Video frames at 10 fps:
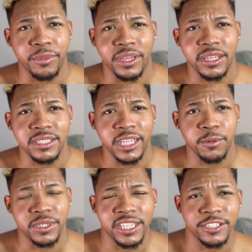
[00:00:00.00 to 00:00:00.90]
because they
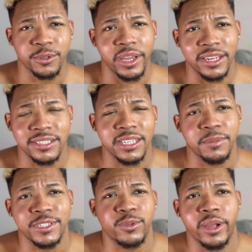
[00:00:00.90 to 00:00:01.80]
were desecrating
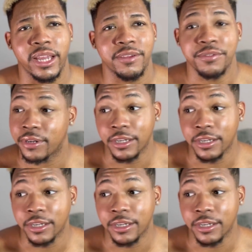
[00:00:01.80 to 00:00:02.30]
someone's grave.